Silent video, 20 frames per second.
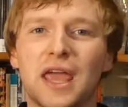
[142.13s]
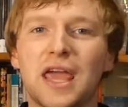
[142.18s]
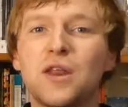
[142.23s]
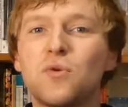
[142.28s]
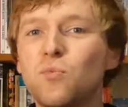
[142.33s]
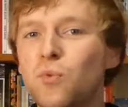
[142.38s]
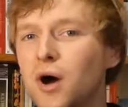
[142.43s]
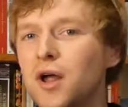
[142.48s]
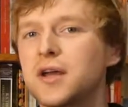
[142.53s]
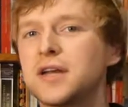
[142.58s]
in
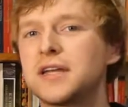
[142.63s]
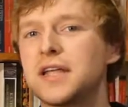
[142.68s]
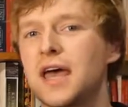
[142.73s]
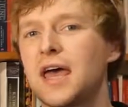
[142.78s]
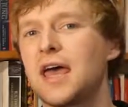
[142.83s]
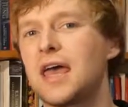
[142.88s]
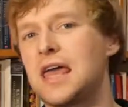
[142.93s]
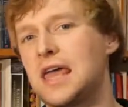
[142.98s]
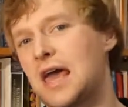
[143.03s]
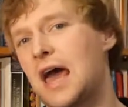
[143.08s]
one
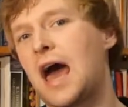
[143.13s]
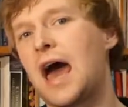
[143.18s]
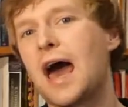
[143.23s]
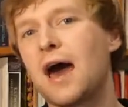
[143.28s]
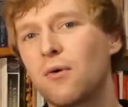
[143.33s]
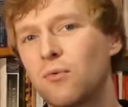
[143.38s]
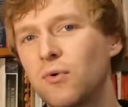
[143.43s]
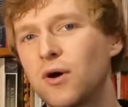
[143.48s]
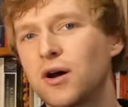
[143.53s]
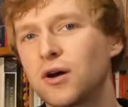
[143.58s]
day
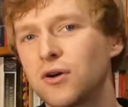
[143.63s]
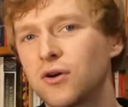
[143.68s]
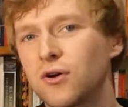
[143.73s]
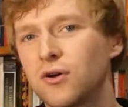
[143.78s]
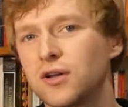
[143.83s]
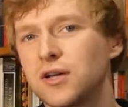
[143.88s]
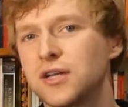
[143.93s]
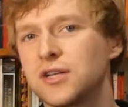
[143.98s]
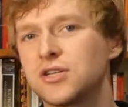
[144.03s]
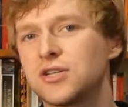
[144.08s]
at one
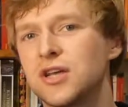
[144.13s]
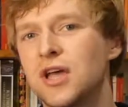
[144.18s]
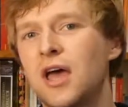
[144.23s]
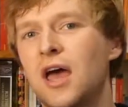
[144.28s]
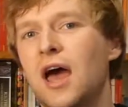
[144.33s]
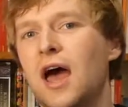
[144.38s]
college,